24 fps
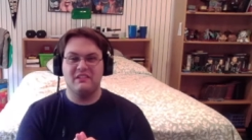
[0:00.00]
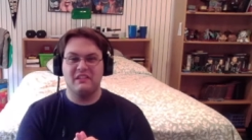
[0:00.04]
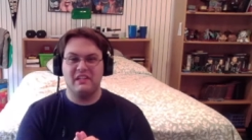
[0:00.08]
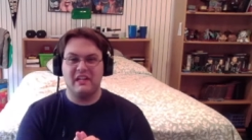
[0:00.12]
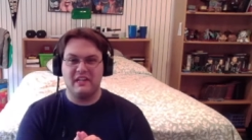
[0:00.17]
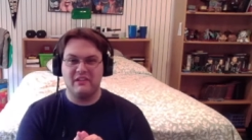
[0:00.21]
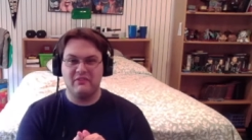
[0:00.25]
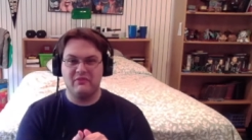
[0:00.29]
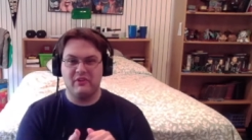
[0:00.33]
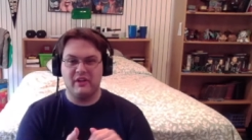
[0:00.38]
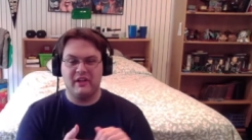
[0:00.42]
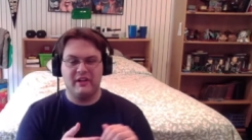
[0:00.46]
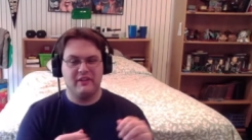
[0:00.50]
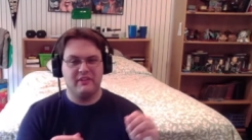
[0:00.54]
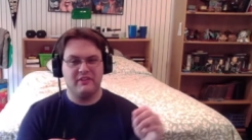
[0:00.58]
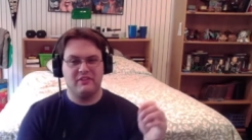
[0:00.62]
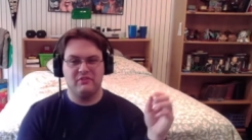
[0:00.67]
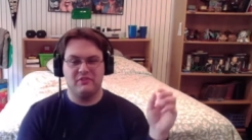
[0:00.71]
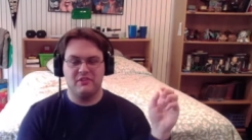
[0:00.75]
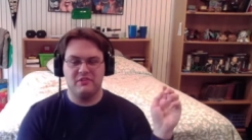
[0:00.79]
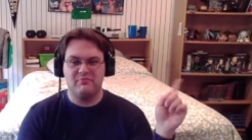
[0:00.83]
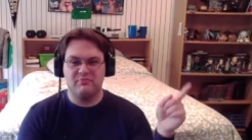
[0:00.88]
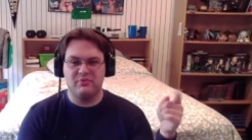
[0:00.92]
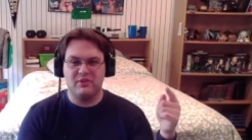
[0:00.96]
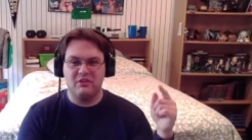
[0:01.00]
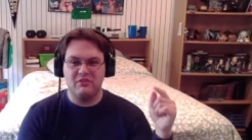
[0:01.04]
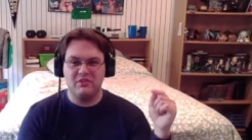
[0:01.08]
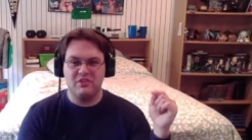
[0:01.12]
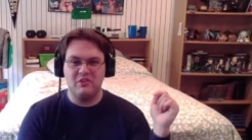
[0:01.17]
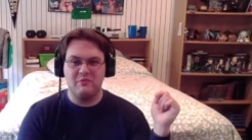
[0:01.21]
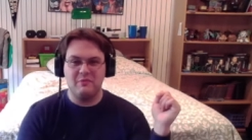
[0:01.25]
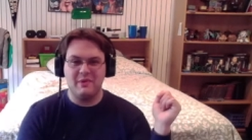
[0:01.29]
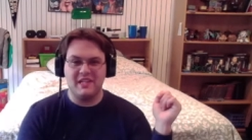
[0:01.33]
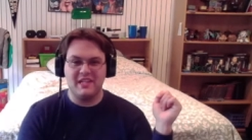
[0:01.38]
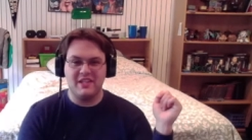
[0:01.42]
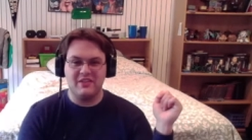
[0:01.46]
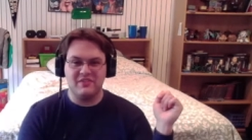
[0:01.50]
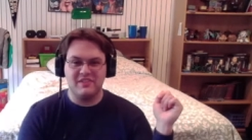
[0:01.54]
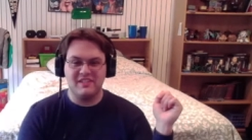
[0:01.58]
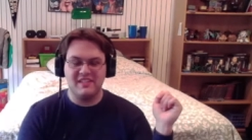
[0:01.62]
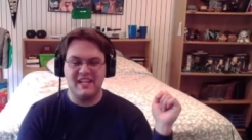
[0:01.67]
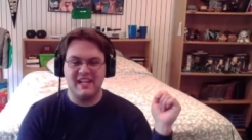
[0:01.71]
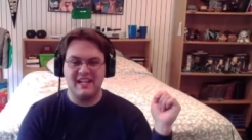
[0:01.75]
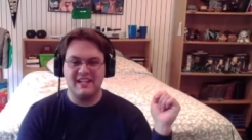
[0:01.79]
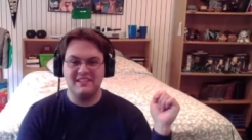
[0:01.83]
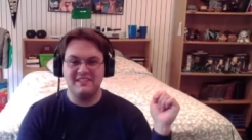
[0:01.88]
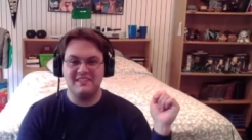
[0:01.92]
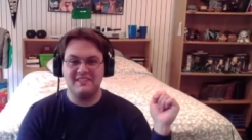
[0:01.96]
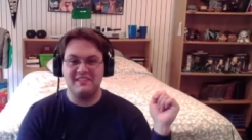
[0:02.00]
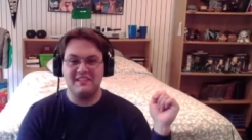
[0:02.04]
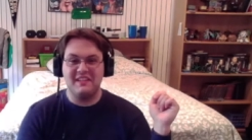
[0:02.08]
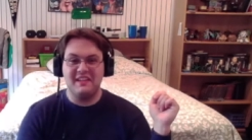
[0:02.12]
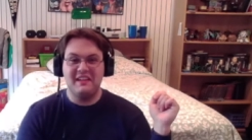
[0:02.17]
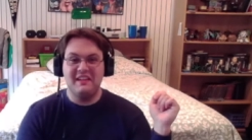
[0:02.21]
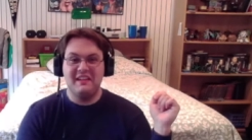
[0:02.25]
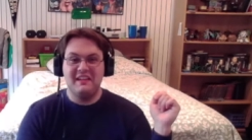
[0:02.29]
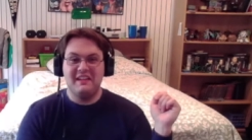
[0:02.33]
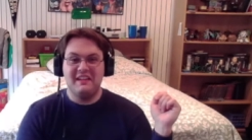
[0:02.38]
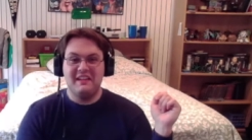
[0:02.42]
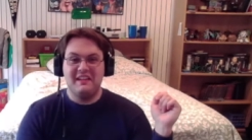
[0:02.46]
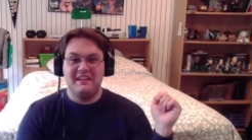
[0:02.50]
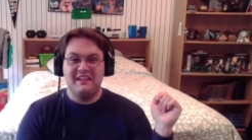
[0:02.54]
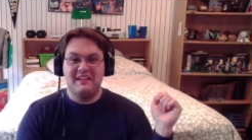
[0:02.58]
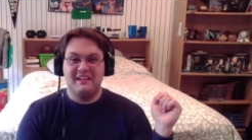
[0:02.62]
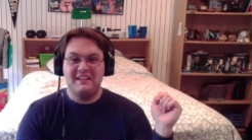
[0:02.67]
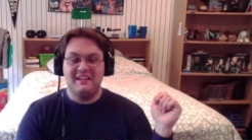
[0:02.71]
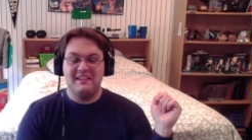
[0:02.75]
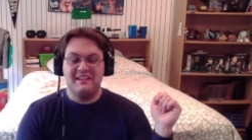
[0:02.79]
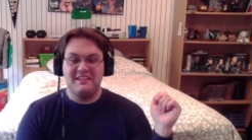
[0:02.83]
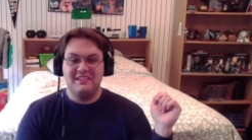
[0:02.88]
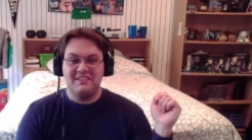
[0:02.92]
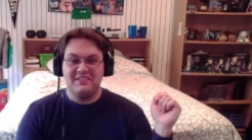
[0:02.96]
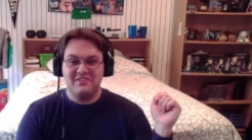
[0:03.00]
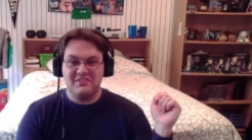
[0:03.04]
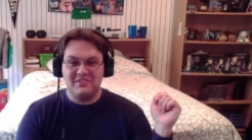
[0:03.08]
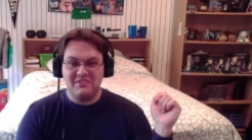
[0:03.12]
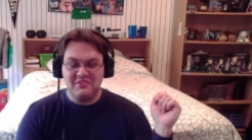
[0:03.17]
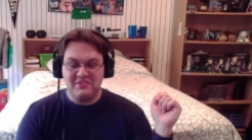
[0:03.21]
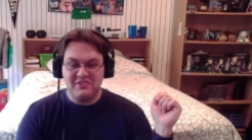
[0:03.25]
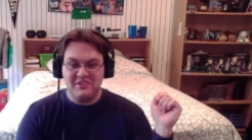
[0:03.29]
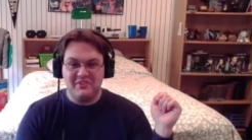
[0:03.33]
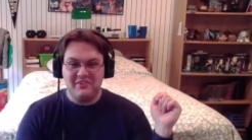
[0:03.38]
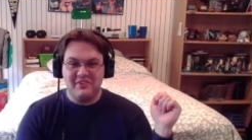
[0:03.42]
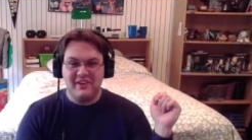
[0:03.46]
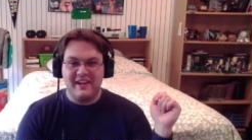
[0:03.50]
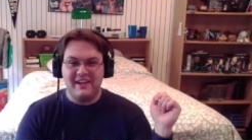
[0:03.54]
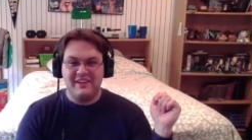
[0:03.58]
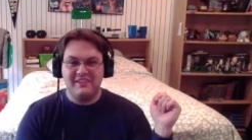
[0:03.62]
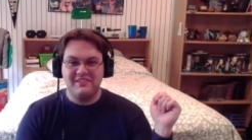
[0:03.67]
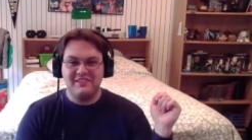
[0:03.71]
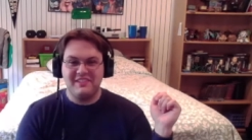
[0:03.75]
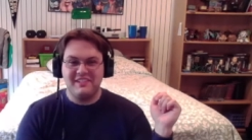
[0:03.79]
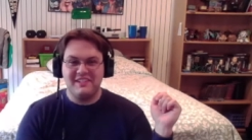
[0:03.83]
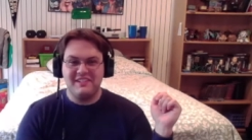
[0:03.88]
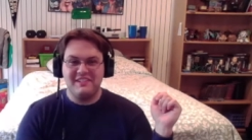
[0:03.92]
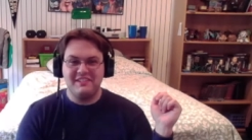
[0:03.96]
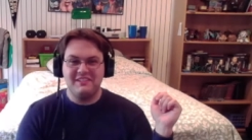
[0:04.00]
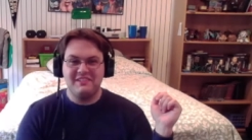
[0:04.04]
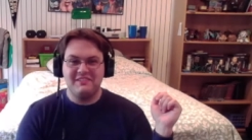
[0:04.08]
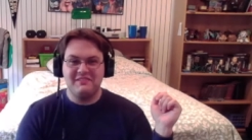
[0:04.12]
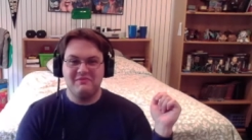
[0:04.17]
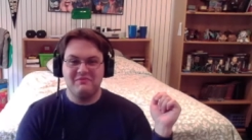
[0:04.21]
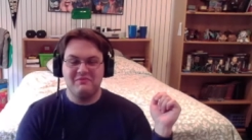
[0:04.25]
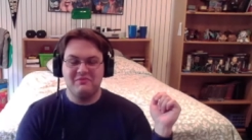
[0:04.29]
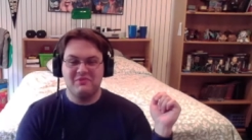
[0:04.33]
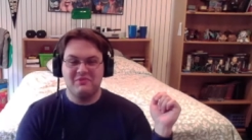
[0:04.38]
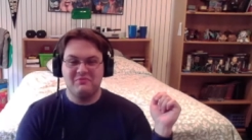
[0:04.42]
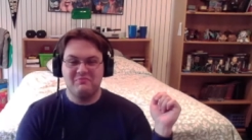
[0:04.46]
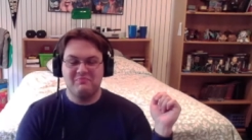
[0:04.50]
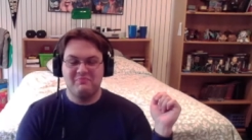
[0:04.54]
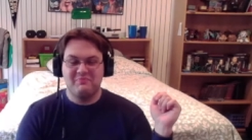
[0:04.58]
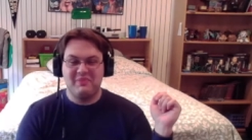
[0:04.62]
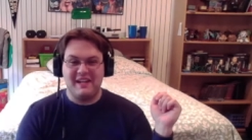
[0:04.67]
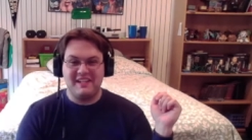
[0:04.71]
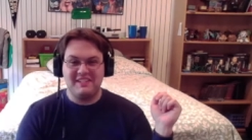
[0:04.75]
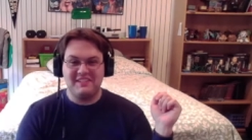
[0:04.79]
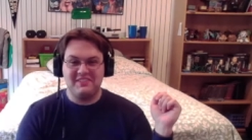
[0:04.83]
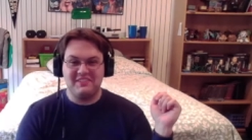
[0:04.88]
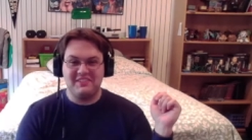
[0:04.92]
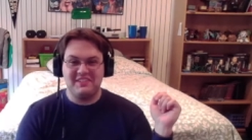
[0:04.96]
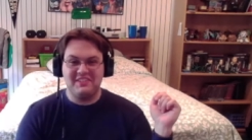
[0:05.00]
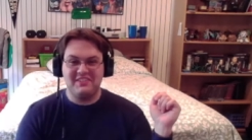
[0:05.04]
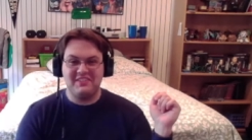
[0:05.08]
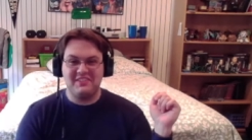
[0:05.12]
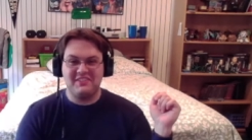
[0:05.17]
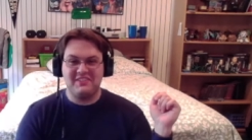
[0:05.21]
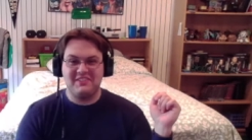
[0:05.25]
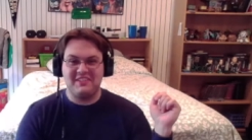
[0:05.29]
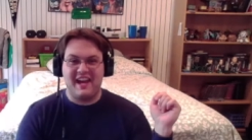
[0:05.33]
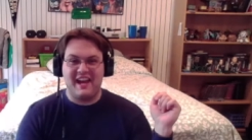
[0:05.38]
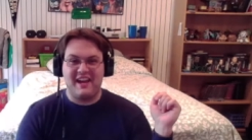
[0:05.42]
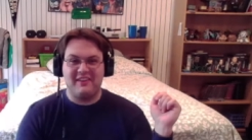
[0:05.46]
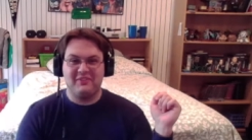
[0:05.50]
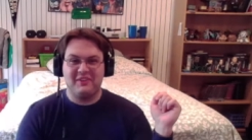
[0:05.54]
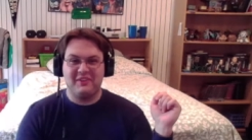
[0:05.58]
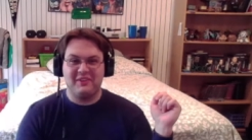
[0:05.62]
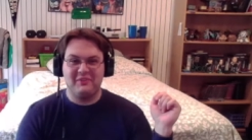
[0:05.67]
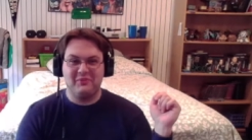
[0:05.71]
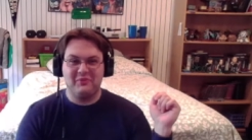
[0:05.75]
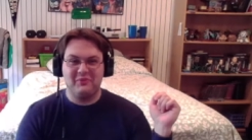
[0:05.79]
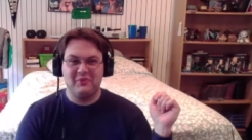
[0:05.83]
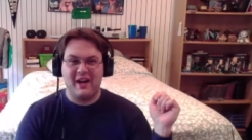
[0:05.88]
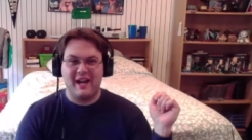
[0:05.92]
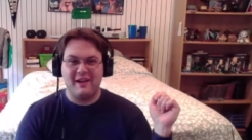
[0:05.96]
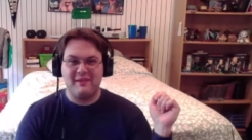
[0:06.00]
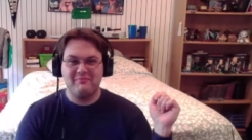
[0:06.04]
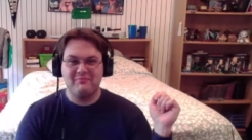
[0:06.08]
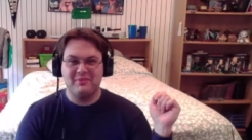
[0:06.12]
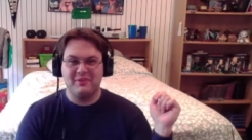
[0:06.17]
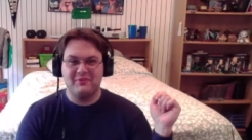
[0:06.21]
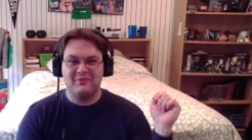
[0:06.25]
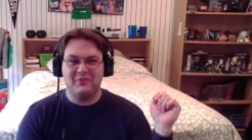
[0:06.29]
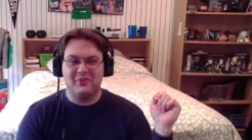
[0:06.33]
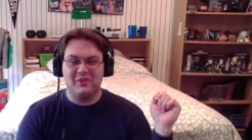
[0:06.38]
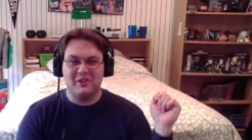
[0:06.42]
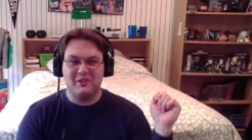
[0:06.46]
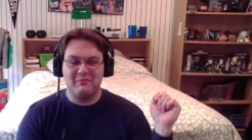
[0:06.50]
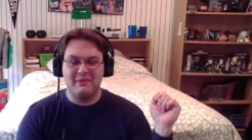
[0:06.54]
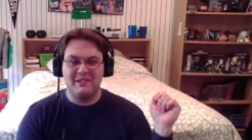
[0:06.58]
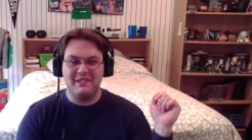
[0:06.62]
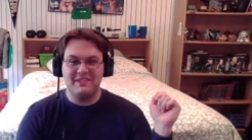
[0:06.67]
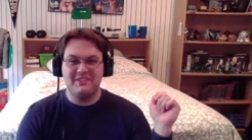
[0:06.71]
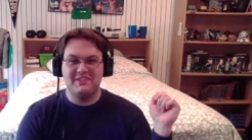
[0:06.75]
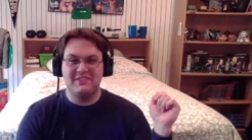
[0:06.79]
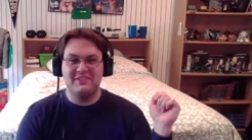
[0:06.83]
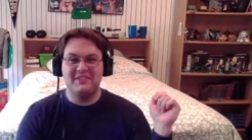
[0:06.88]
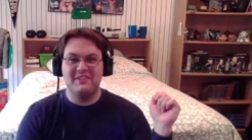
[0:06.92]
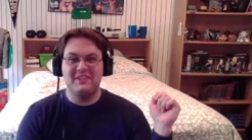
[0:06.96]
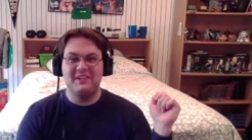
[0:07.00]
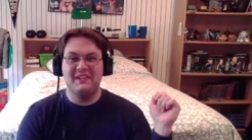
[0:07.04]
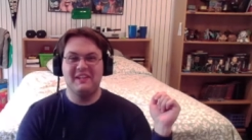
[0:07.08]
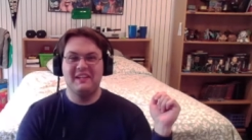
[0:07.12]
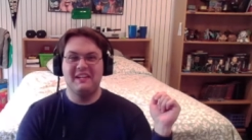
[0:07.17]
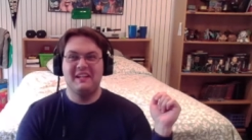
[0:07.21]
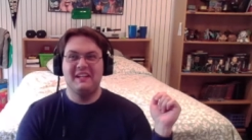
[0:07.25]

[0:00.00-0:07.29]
to his pro-human gear stance is to go out and basically just have a rap performance.